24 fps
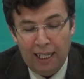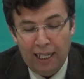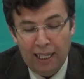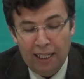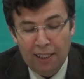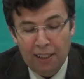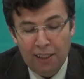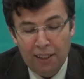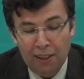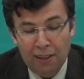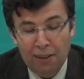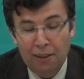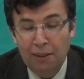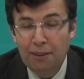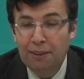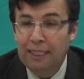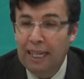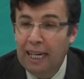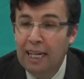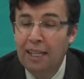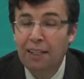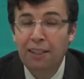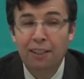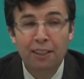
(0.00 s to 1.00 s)
And
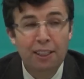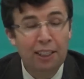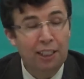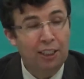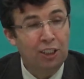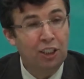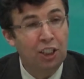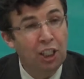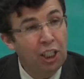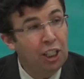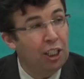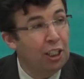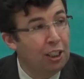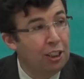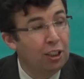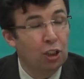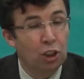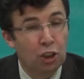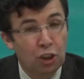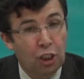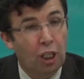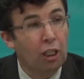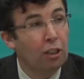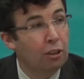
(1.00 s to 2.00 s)
then the king,
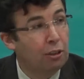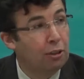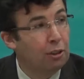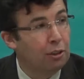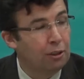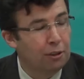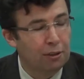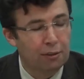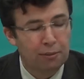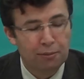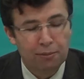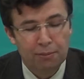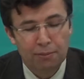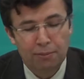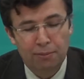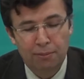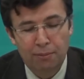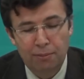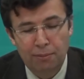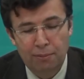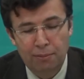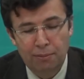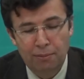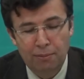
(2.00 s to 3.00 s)
the sultan,
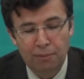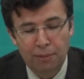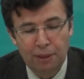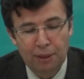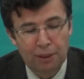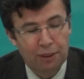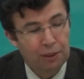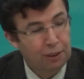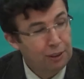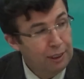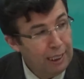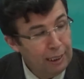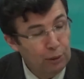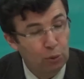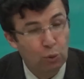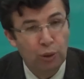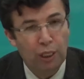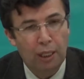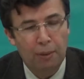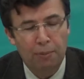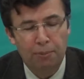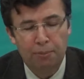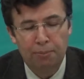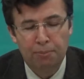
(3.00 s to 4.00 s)
said to
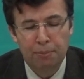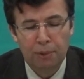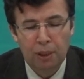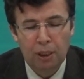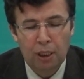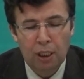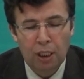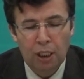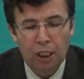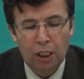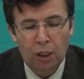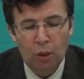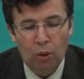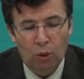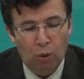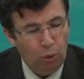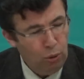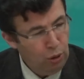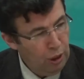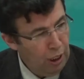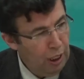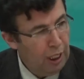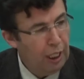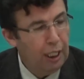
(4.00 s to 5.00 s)
them,
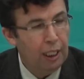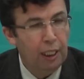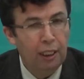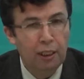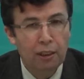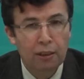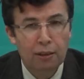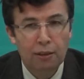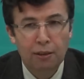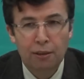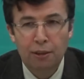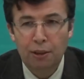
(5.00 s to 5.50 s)
okay,